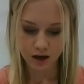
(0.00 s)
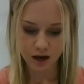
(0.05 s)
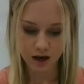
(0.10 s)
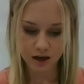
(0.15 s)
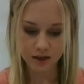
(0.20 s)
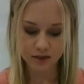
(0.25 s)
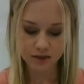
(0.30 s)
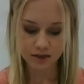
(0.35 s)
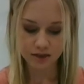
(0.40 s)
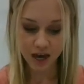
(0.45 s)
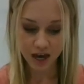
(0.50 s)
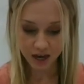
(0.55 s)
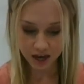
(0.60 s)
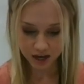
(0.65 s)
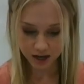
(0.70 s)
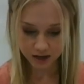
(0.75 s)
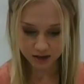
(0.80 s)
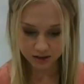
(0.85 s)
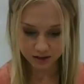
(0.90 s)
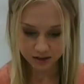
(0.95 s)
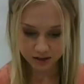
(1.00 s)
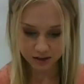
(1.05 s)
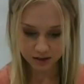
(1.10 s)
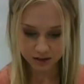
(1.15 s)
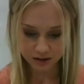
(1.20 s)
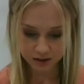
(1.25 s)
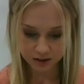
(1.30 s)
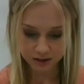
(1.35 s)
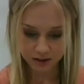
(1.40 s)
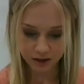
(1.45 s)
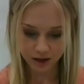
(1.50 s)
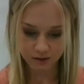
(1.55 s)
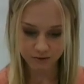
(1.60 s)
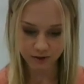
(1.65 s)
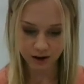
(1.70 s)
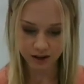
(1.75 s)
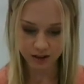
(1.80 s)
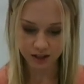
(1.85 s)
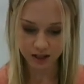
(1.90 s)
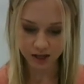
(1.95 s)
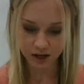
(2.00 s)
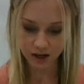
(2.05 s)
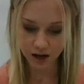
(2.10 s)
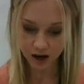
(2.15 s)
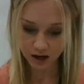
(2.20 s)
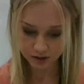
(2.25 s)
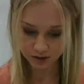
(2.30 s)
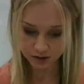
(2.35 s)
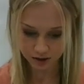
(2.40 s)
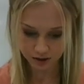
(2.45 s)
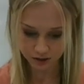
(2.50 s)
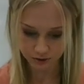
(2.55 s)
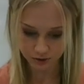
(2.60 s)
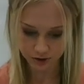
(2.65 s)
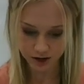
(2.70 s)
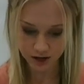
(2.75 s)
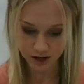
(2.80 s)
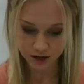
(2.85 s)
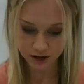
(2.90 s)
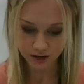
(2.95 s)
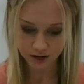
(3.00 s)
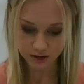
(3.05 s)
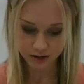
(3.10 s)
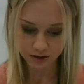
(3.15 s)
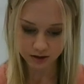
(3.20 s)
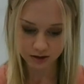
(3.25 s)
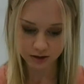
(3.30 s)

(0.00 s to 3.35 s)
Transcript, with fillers: And then they finally got to the creek